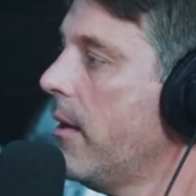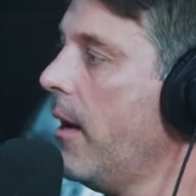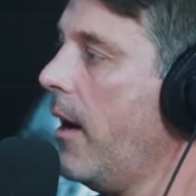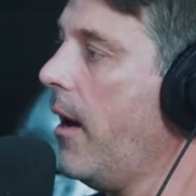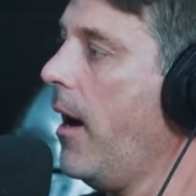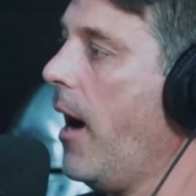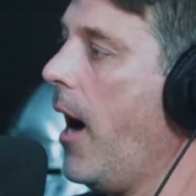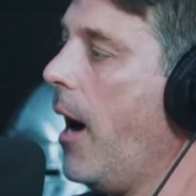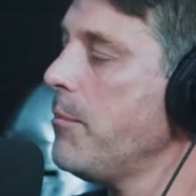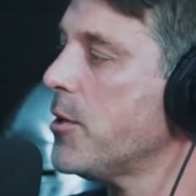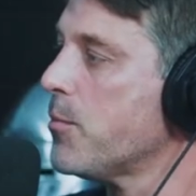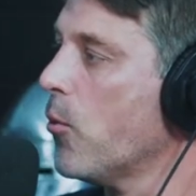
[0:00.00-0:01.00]
and we have.
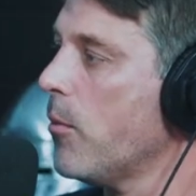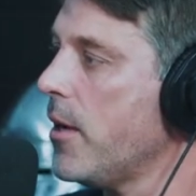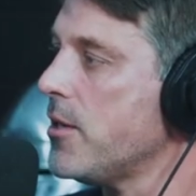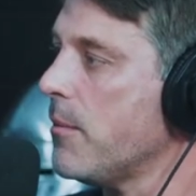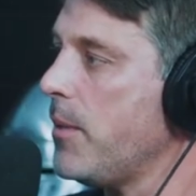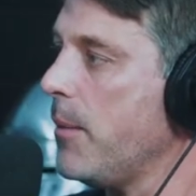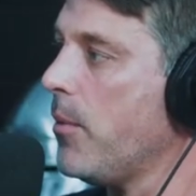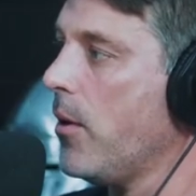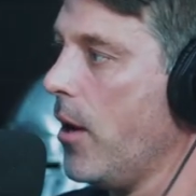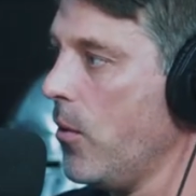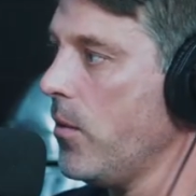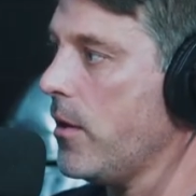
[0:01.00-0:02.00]
I'm just more amazed that people
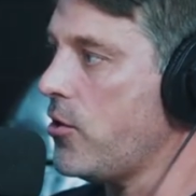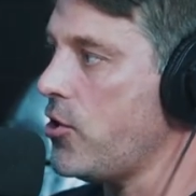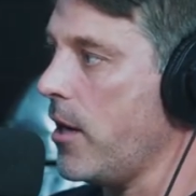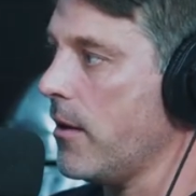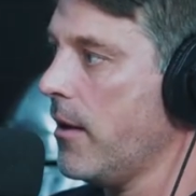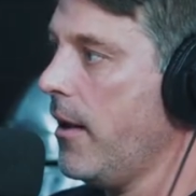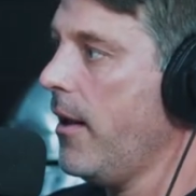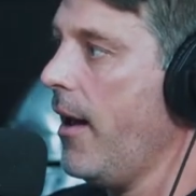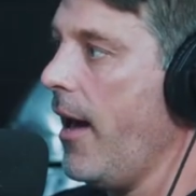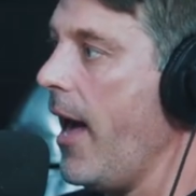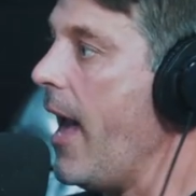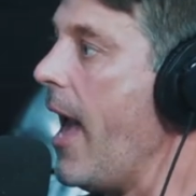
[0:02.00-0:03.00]
own this shit. It's
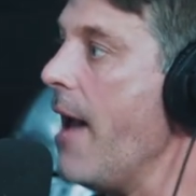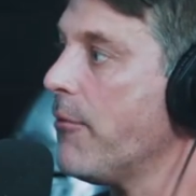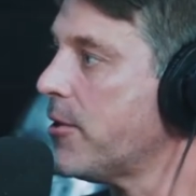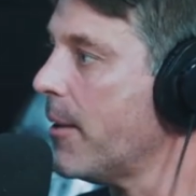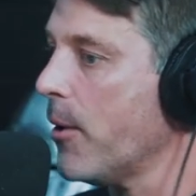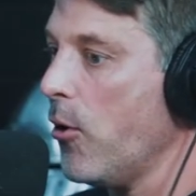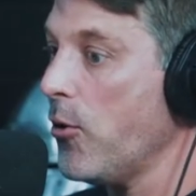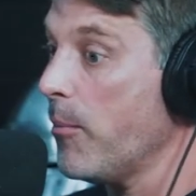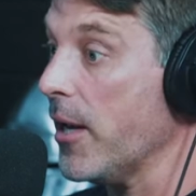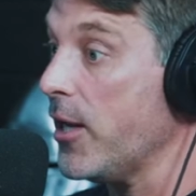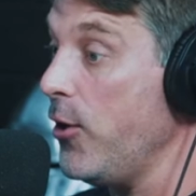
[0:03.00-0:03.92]
crazy. Every time I go out there, I'm like,